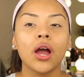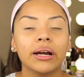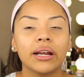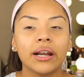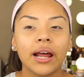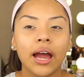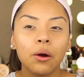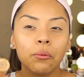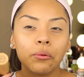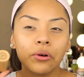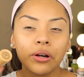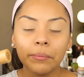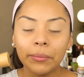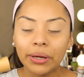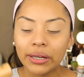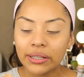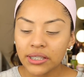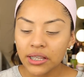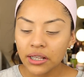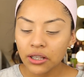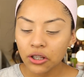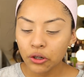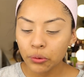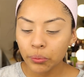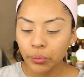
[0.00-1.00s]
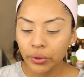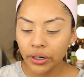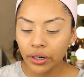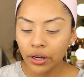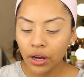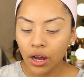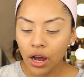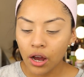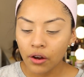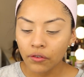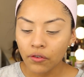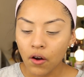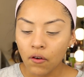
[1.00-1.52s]
but I want to mix a little bit
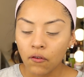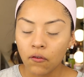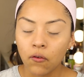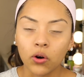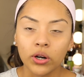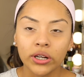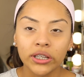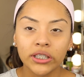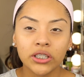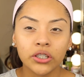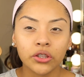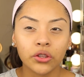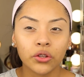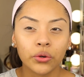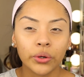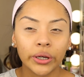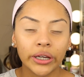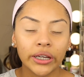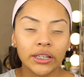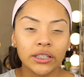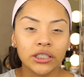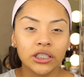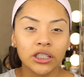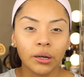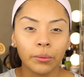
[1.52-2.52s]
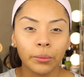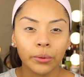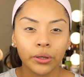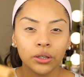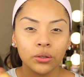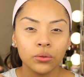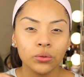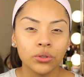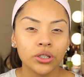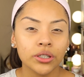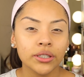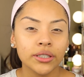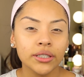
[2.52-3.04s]
of
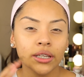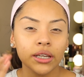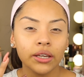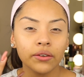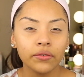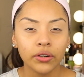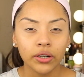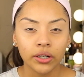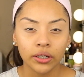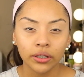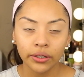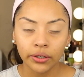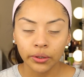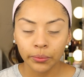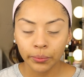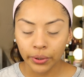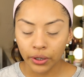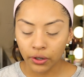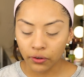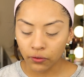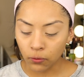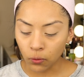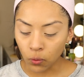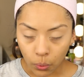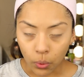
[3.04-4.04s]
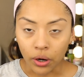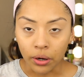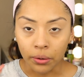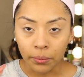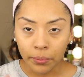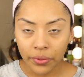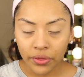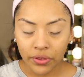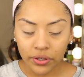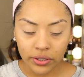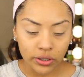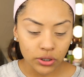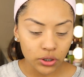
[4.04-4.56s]
43W just to give it a little bit of
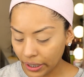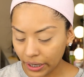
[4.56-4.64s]
warmth.